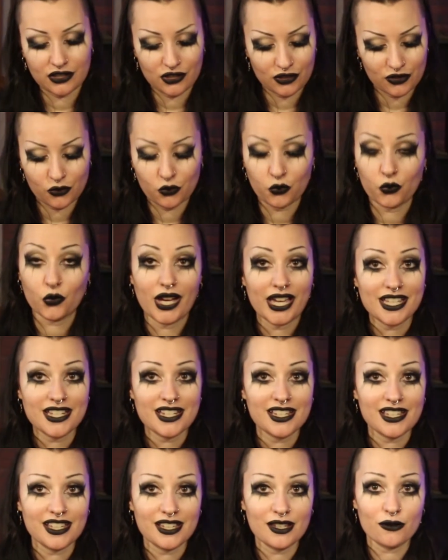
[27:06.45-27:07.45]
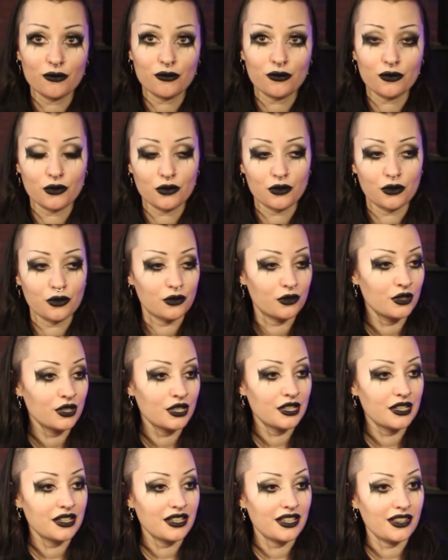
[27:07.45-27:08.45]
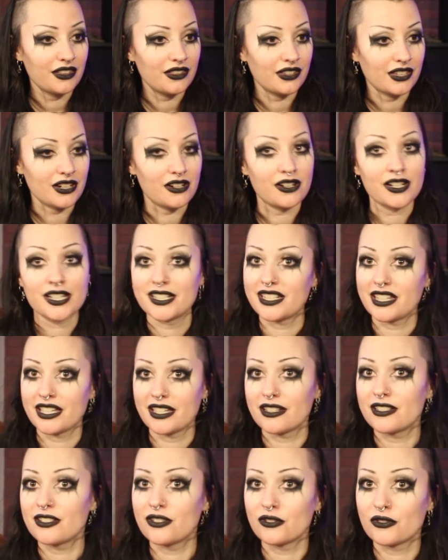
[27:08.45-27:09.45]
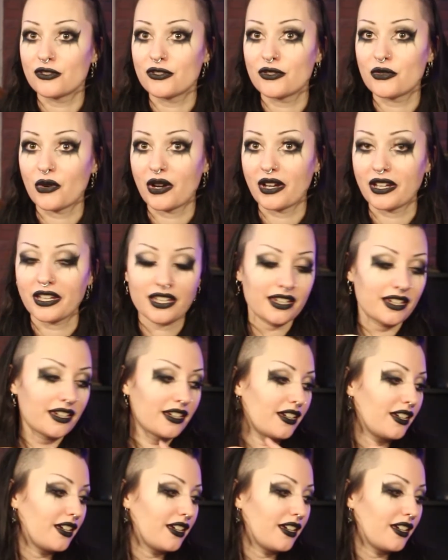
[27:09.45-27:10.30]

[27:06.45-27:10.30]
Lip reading: just waiting for the idea to strike.